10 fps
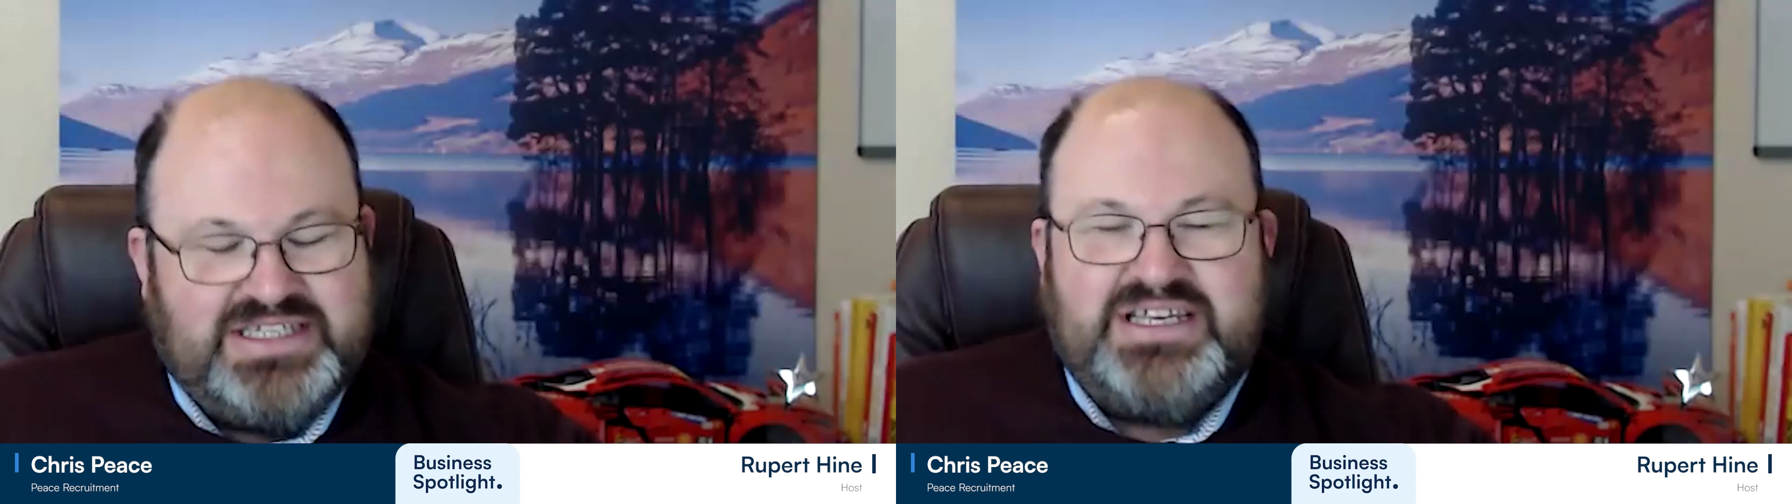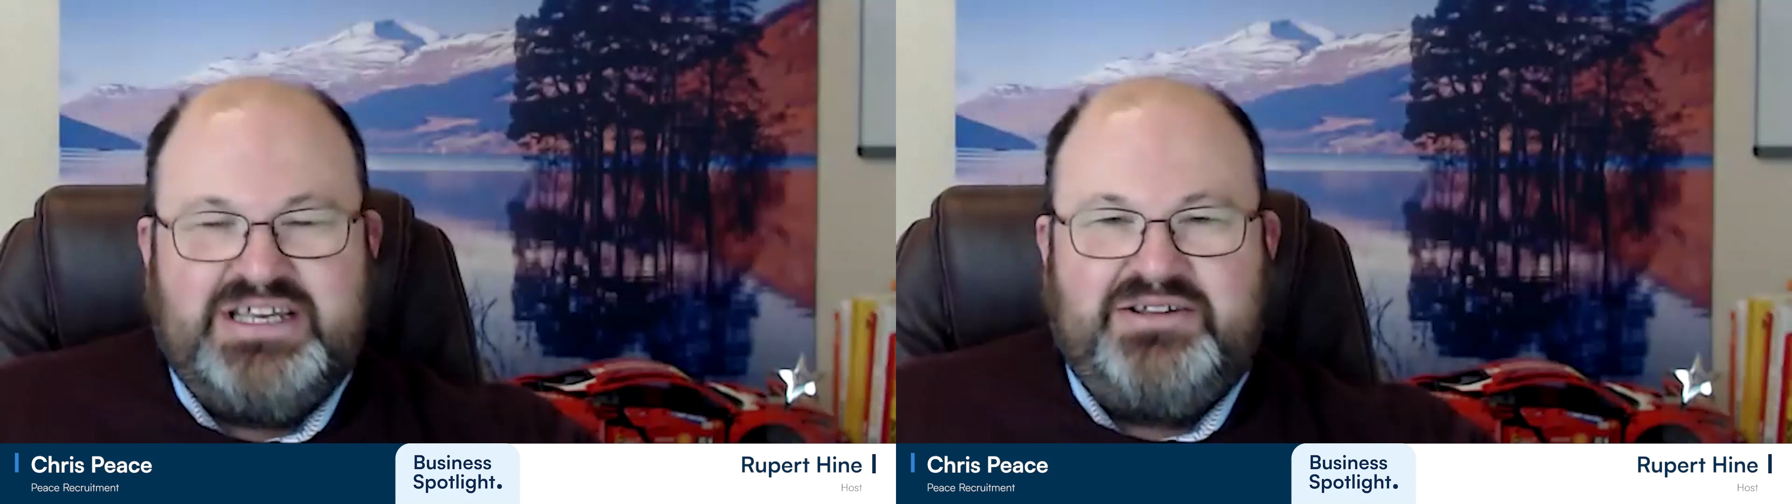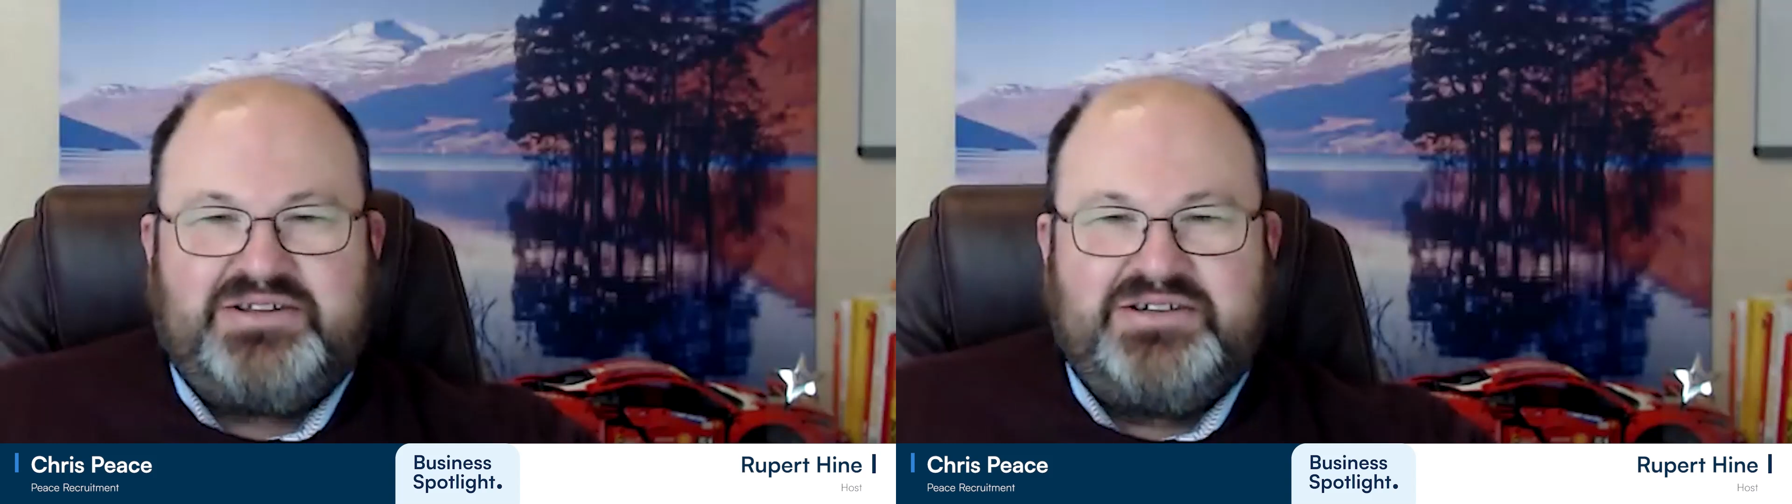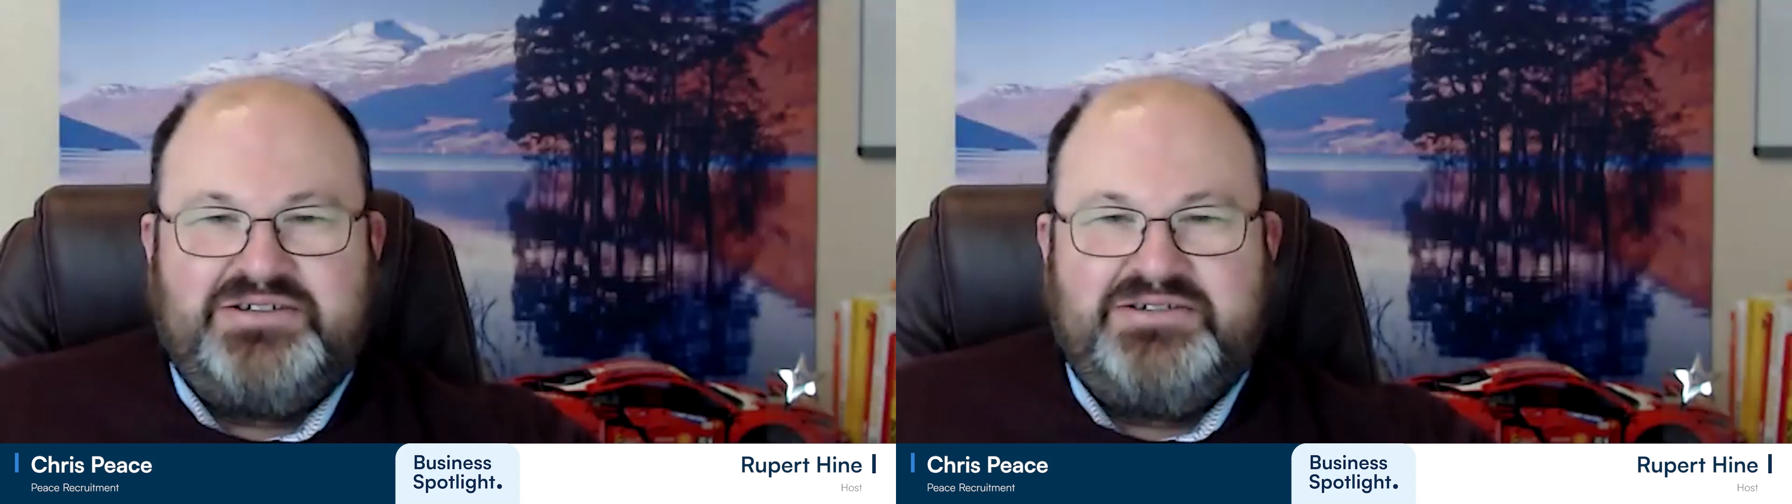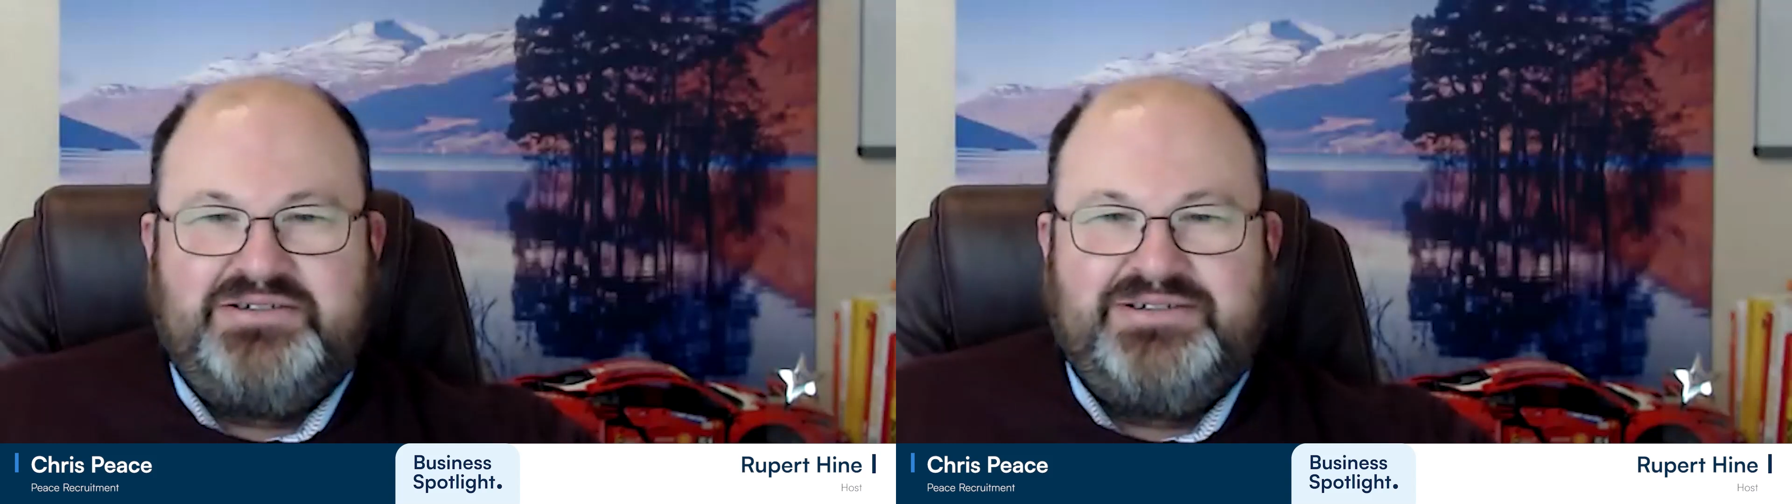to see you
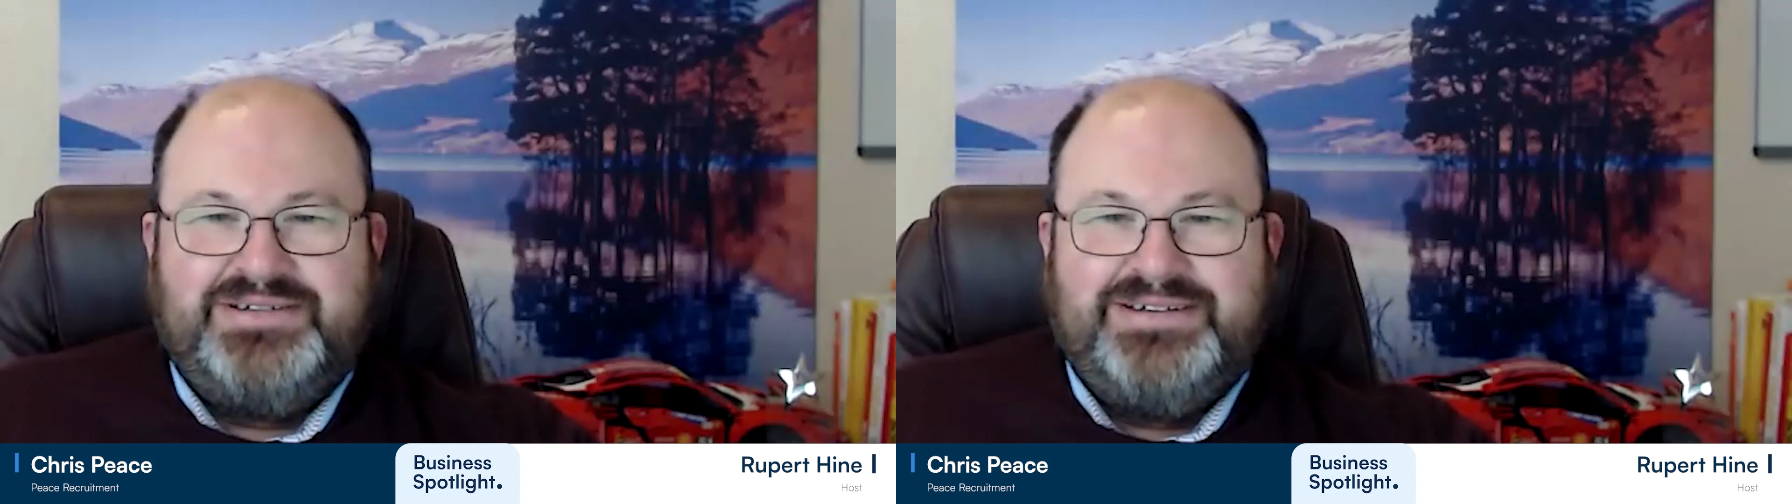through